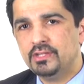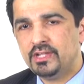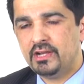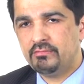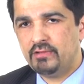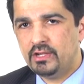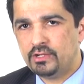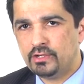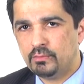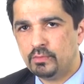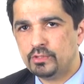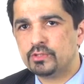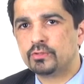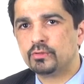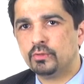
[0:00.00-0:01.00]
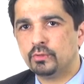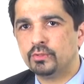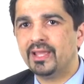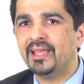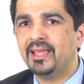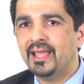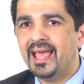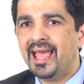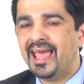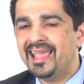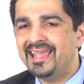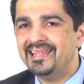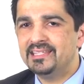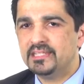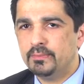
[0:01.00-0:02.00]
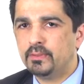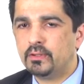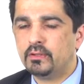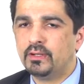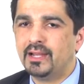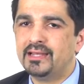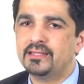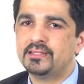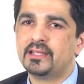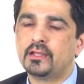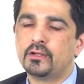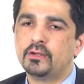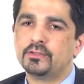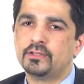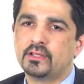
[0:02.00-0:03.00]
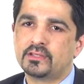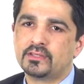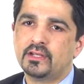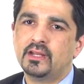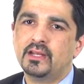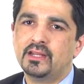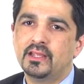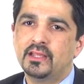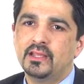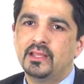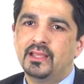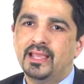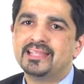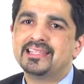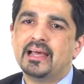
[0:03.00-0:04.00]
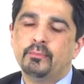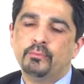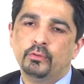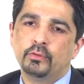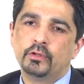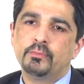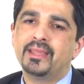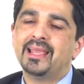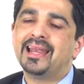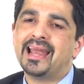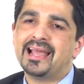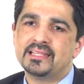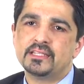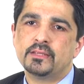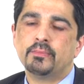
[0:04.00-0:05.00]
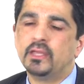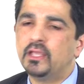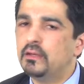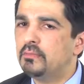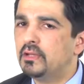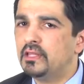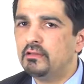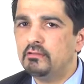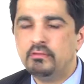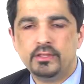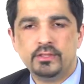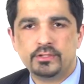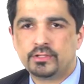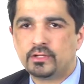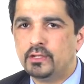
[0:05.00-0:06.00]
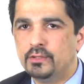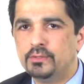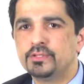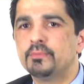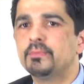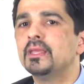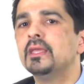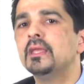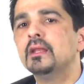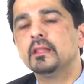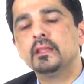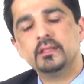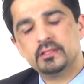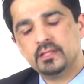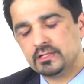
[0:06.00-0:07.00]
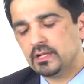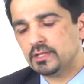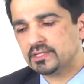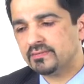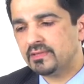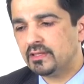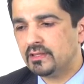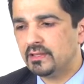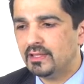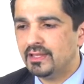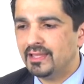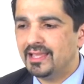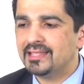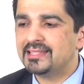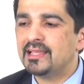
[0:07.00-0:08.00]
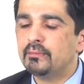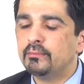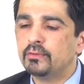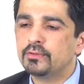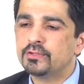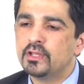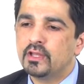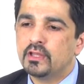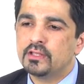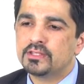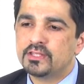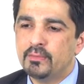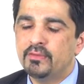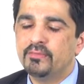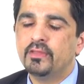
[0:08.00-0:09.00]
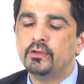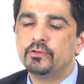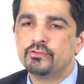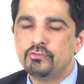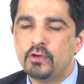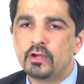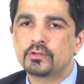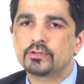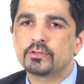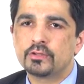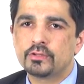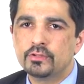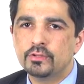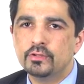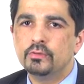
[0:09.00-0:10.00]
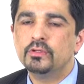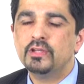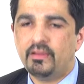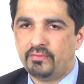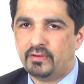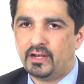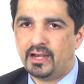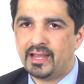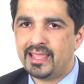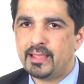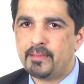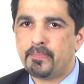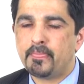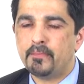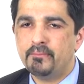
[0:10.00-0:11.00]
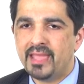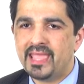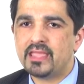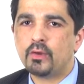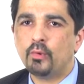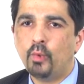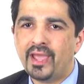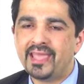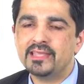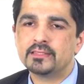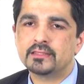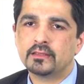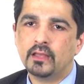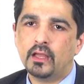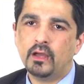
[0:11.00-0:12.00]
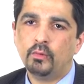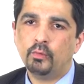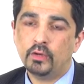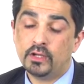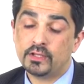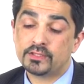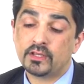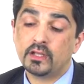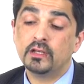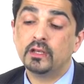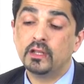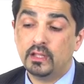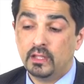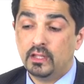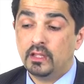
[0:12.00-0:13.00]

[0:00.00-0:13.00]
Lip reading: generation, which is called atypical antipsychotics. And an example would be olanzapine, but there are others, clozapine, and there's lots of other examples. Some of those drugs do definitely make weight worse, and